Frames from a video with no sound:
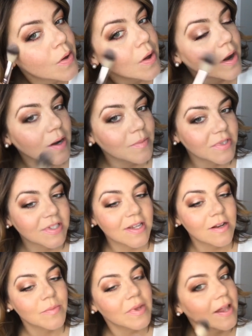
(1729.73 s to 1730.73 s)
And I'm just
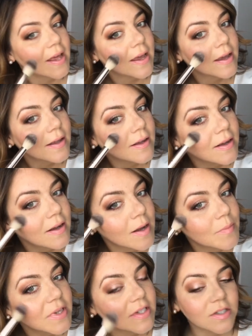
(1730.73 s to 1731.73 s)
going to be like,
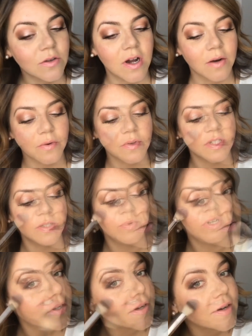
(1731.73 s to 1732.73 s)
I'm like so awkward with this
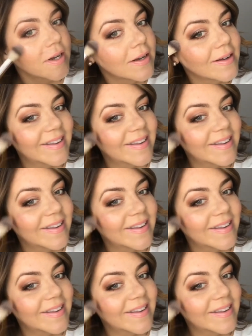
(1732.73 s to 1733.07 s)
brush, right?